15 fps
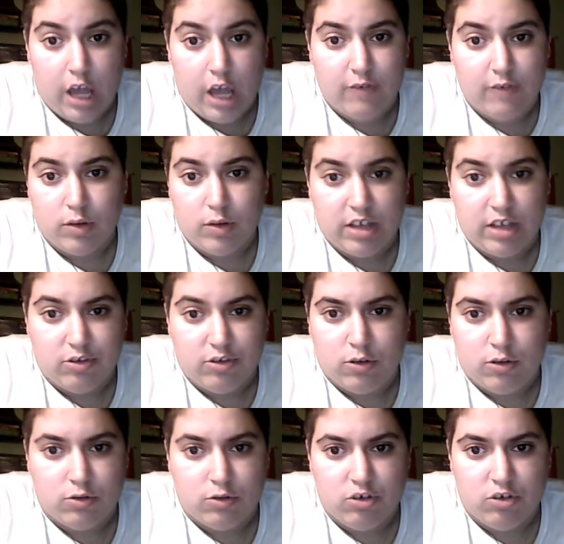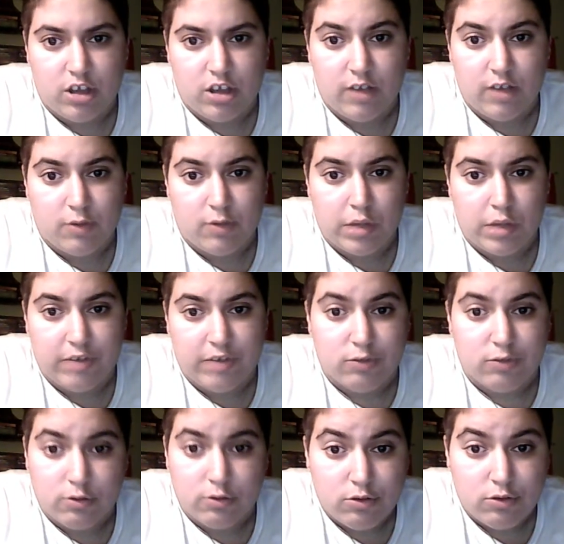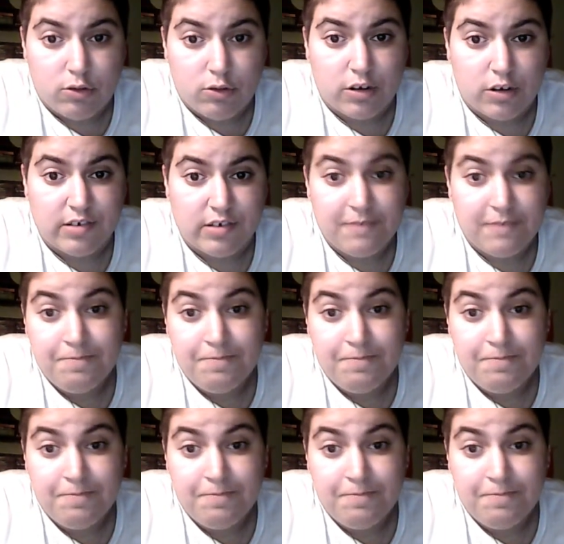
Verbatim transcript: everyone has their own shit everyone has their own stories